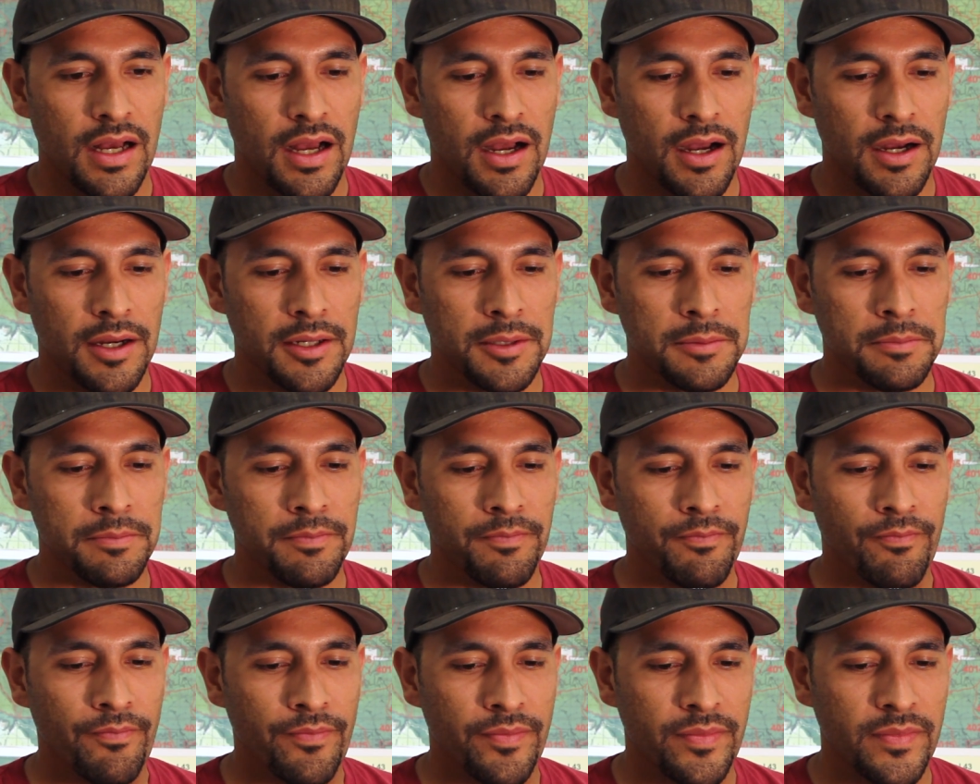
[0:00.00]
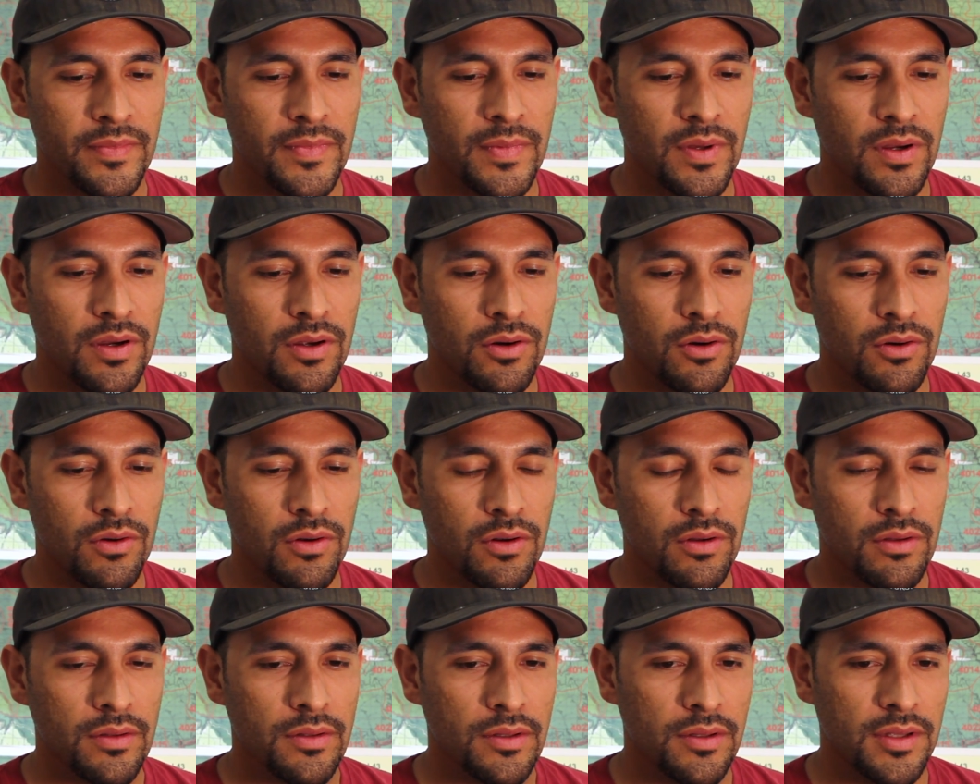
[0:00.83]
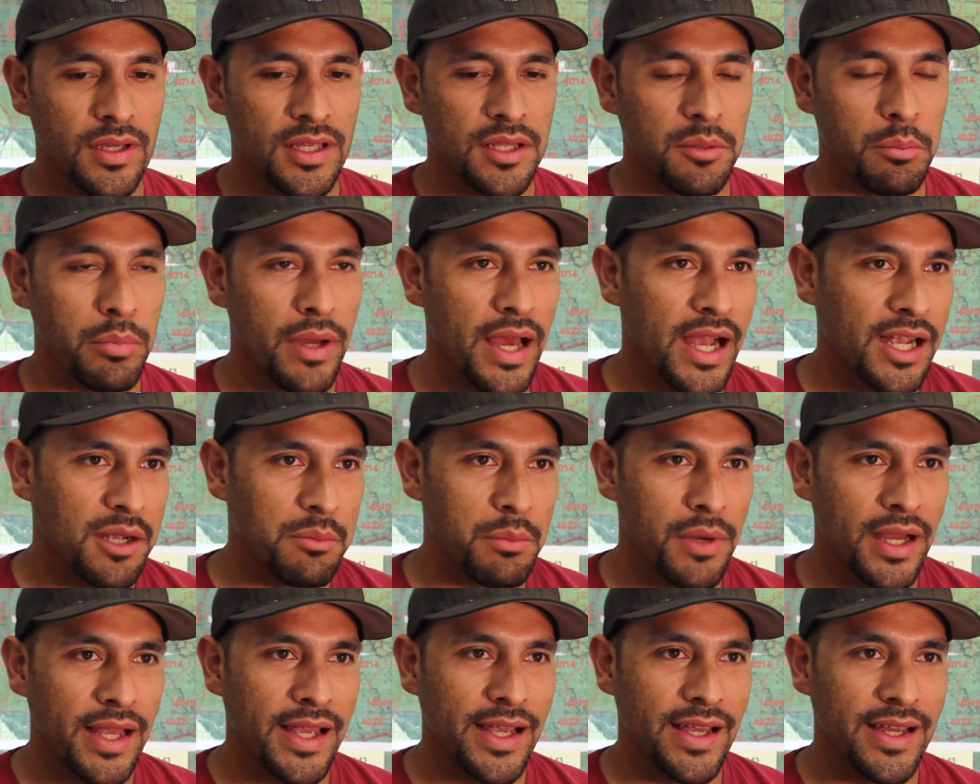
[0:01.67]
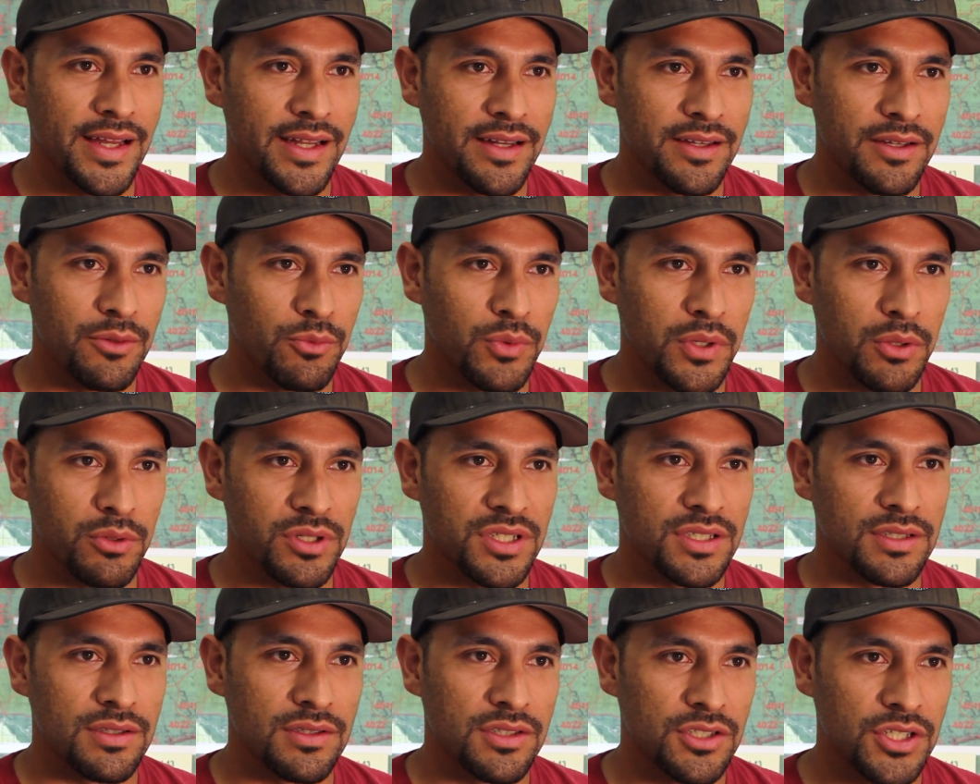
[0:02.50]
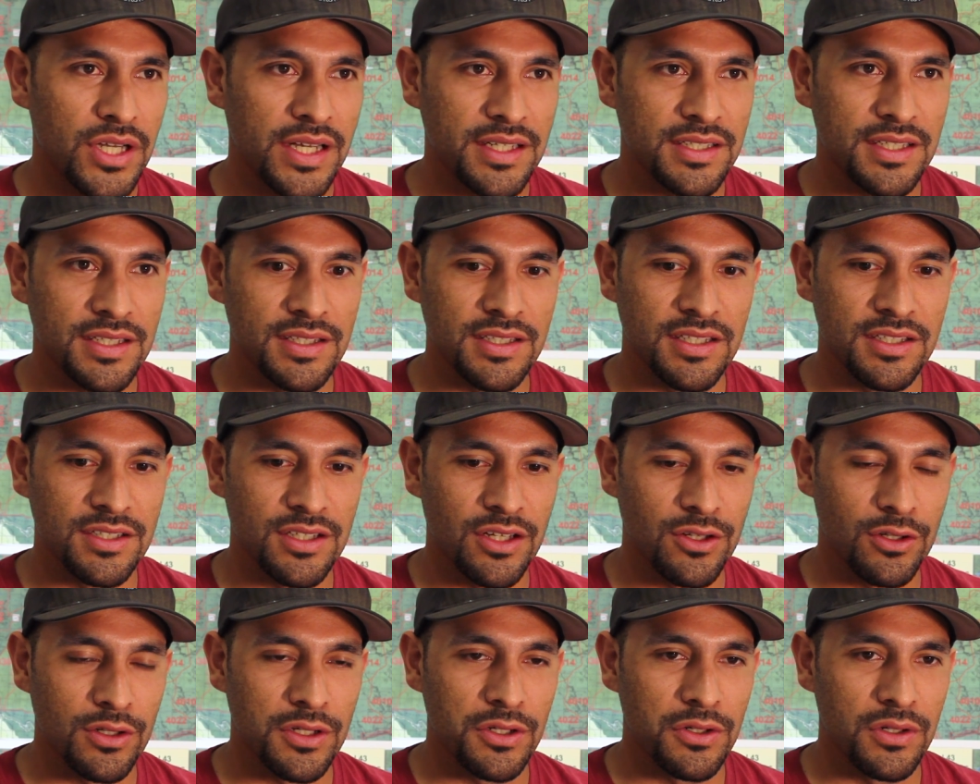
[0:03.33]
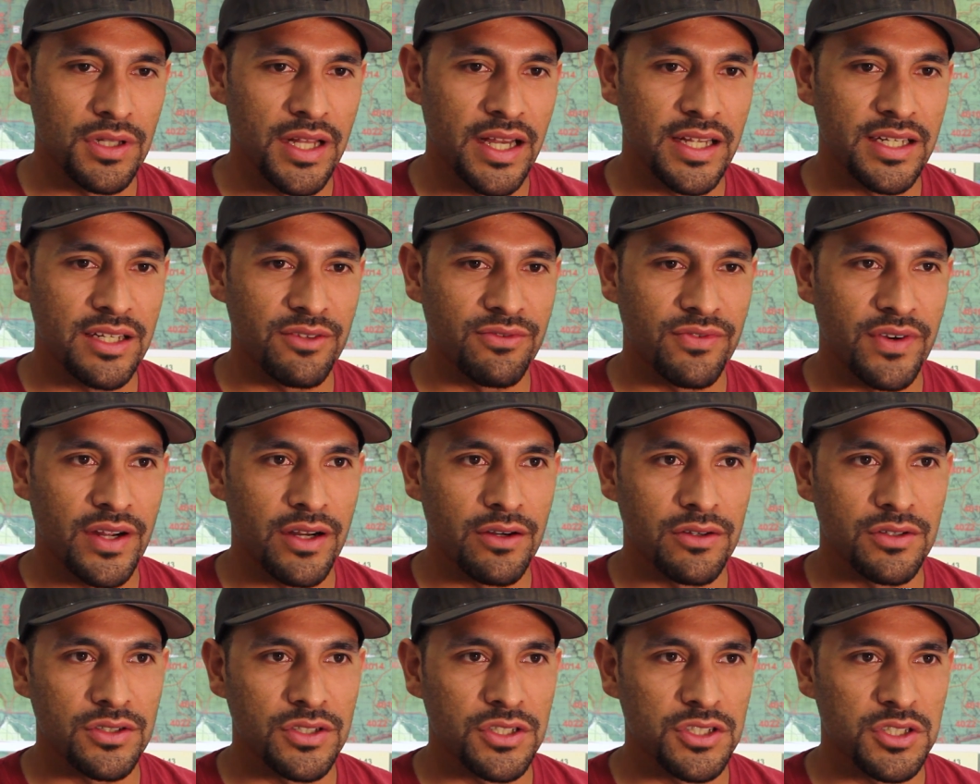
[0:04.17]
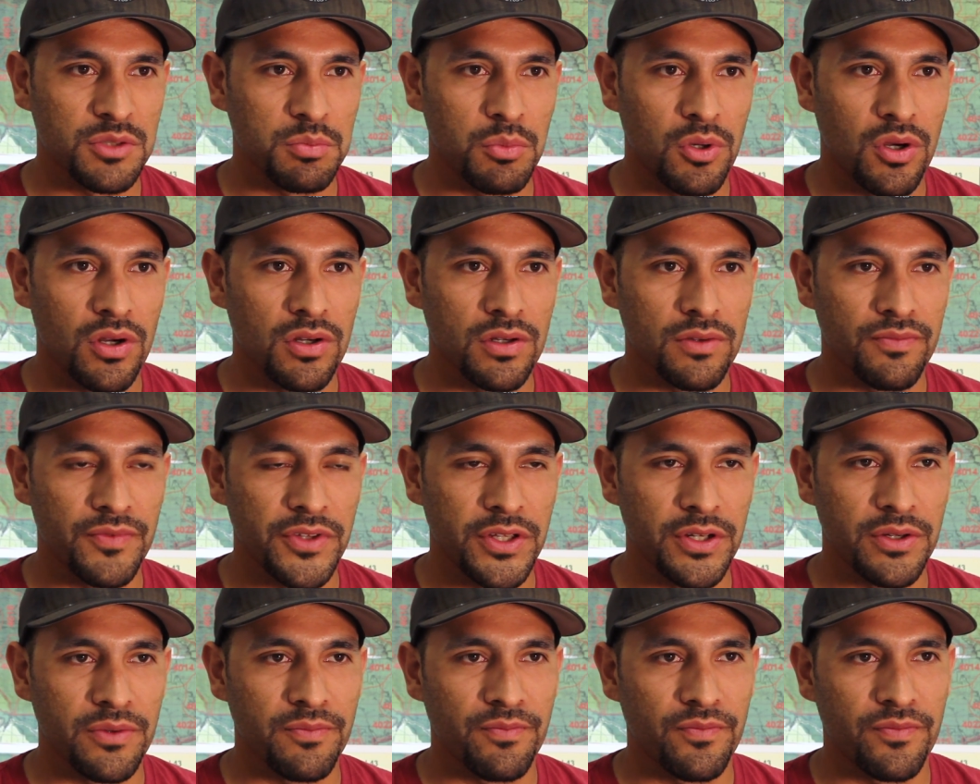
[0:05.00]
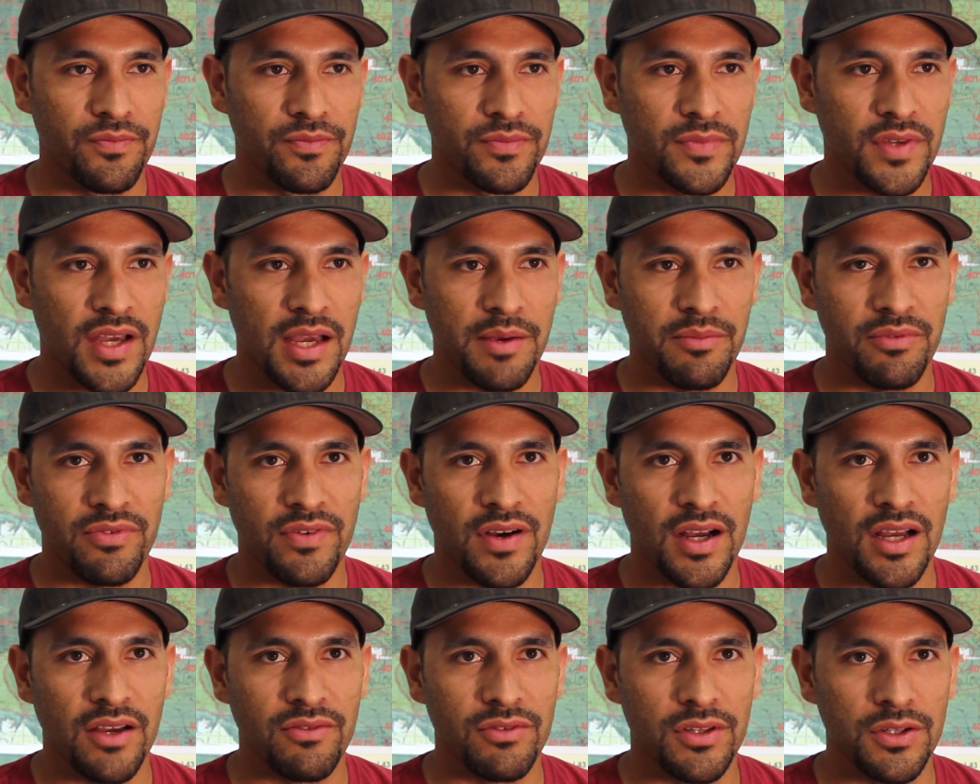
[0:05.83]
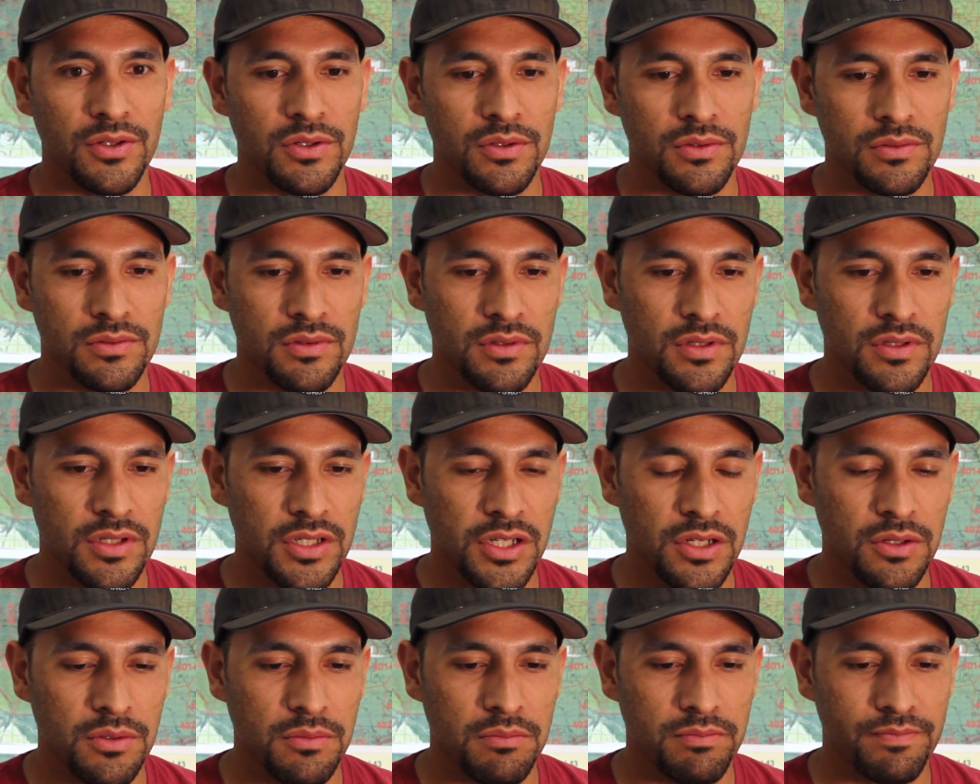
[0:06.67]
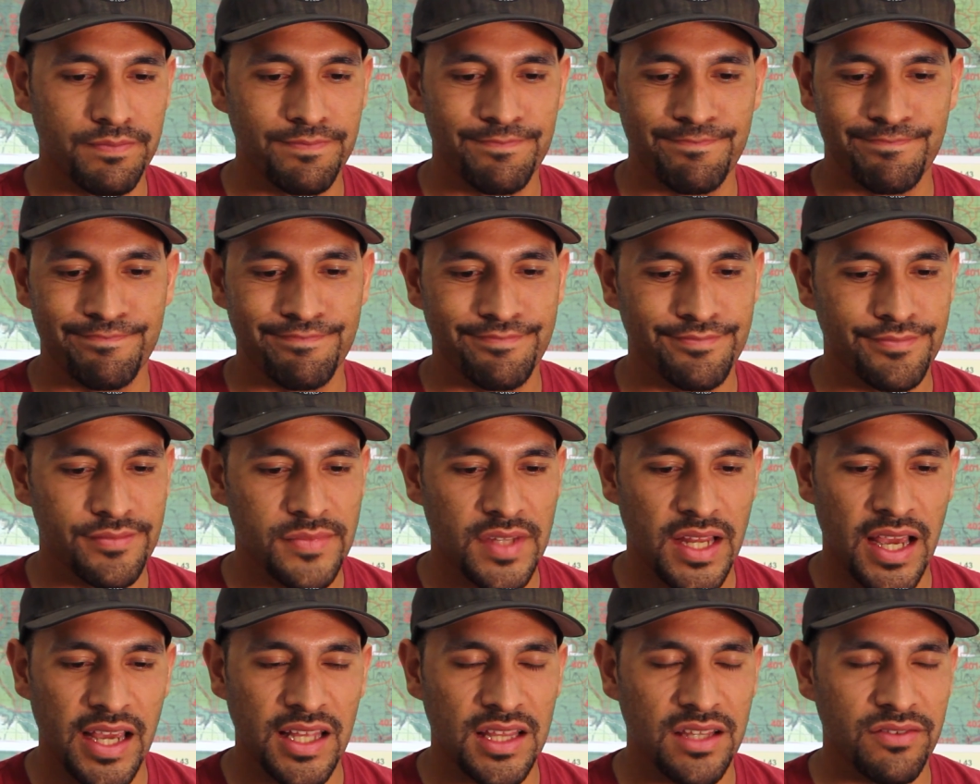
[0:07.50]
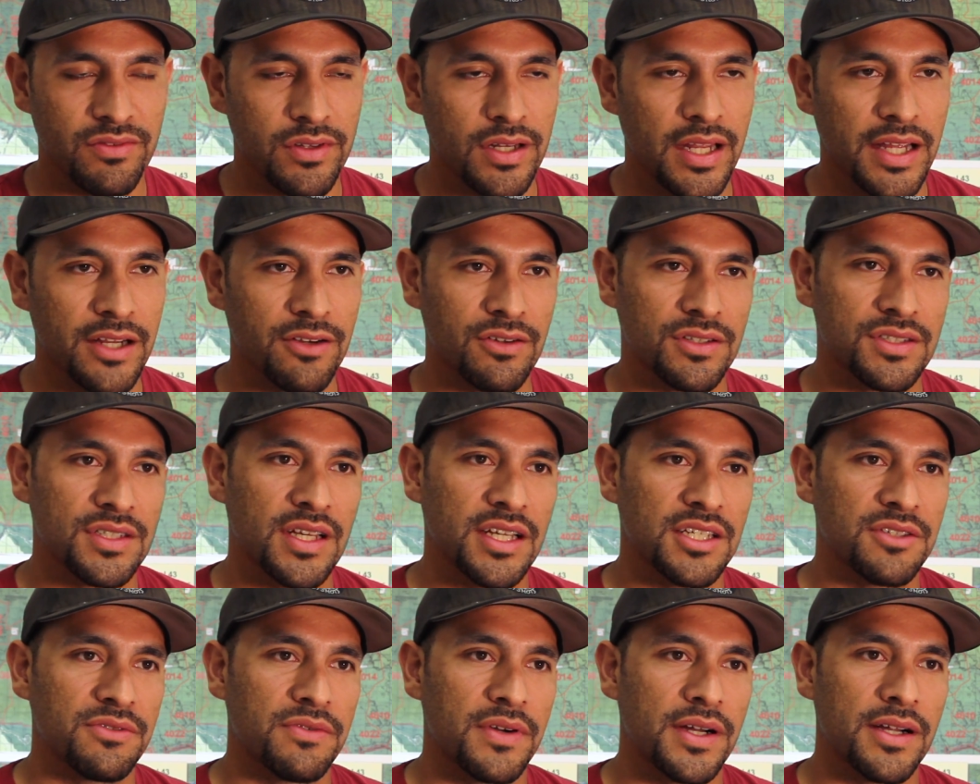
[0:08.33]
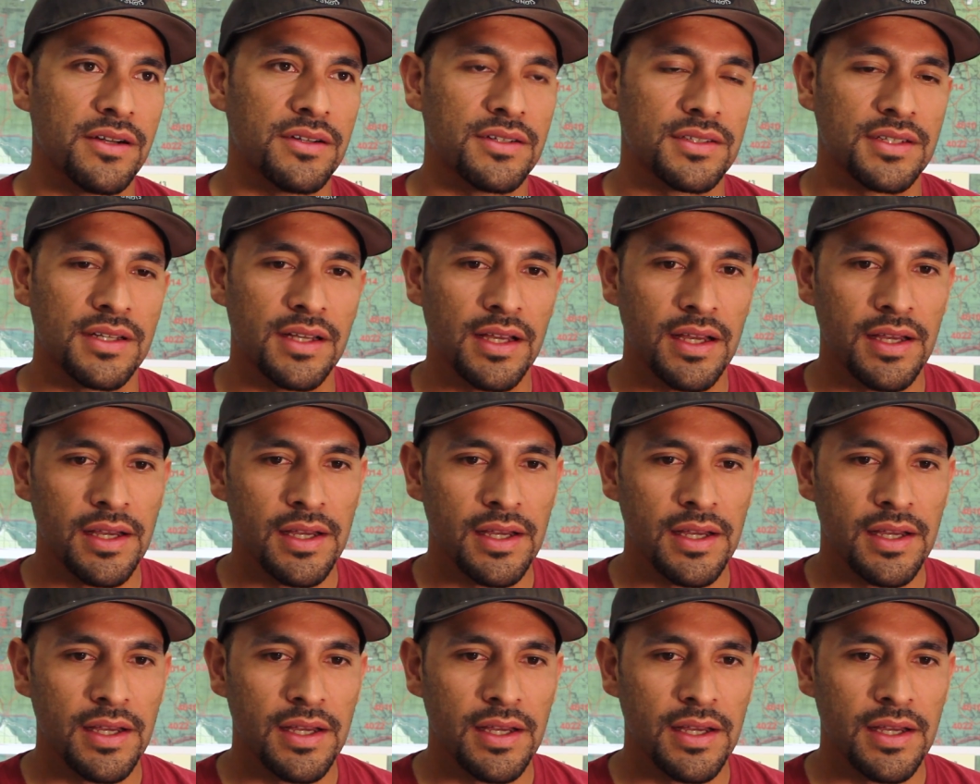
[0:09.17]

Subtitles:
in the back of my head, we were chasing these other little lightning fires, just small, type 5, little, eighth of an acre size fires.